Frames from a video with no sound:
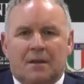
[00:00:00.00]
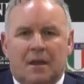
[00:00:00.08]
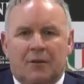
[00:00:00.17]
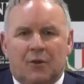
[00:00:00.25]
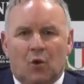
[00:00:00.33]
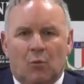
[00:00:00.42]

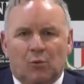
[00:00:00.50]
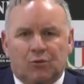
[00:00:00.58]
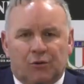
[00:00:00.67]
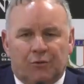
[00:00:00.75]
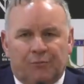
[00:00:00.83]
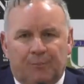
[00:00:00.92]
Yeah, the normal
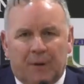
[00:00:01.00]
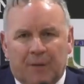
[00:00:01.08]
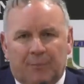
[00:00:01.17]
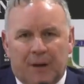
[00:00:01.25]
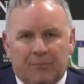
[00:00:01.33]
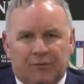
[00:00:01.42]
sort of
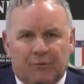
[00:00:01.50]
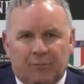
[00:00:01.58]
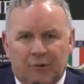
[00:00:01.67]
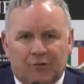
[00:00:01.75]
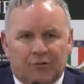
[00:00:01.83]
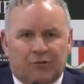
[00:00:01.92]
bumps and
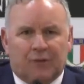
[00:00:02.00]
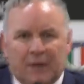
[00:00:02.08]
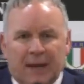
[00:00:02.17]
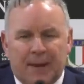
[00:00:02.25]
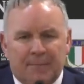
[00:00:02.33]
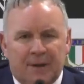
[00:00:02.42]
bruises.
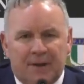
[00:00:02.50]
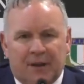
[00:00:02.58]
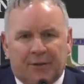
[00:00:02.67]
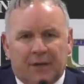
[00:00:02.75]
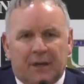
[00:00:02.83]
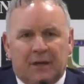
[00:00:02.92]

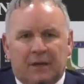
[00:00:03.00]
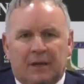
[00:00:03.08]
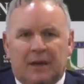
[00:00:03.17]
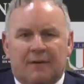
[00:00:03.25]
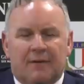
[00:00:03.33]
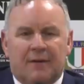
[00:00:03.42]
Nothing
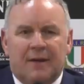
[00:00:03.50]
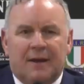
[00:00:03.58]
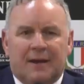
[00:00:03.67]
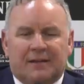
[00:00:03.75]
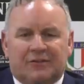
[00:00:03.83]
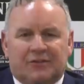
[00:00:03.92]

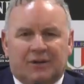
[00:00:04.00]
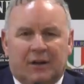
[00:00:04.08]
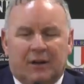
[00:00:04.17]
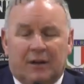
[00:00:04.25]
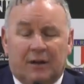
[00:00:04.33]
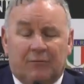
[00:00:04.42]

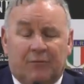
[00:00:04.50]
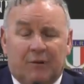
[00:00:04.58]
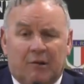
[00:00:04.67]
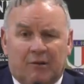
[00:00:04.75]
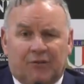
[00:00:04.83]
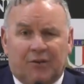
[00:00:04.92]

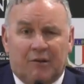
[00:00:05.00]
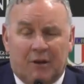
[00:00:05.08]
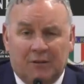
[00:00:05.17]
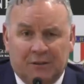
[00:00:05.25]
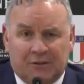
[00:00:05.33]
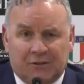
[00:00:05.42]
very
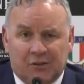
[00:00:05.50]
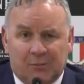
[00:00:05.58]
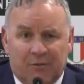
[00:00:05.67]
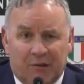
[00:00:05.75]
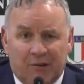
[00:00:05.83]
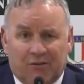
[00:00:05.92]

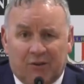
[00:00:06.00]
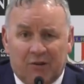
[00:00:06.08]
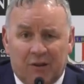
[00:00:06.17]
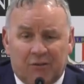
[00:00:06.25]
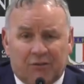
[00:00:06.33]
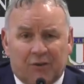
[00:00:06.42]

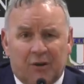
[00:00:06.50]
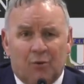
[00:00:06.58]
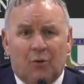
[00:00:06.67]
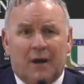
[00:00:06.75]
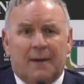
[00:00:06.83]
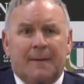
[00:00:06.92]
serious,
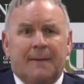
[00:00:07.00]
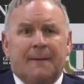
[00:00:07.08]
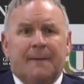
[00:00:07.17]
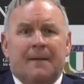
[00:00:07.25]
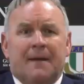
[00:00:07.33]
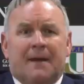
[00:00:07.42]
so
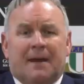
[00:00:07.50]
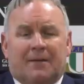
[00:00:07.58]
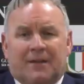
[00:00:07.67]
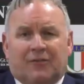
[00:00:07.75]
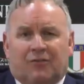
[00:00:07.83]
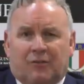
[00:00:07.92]

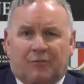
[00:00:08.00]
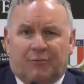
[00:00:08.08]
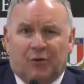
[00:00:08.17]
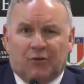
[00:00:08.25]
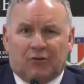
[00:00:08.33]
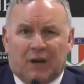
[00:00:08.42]
that's at the
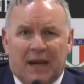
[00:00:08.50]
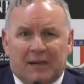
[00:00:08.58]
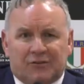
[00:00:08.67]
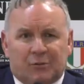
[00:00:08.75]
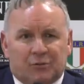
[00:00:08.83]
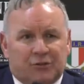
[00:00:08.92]
first
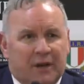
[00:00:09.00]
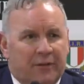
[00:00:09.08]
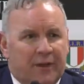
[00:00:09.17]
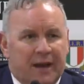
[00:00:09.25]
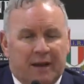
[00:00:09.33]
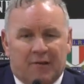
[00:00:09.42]
glance. So we'll see how
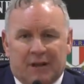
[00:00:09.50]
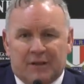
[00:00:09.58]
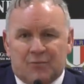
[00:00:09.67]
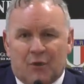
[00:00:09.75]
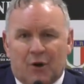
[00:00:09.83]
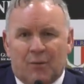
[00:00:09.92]
they are again
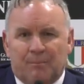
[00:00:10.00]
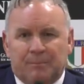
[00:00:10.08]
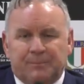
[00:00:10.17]
tomorrow.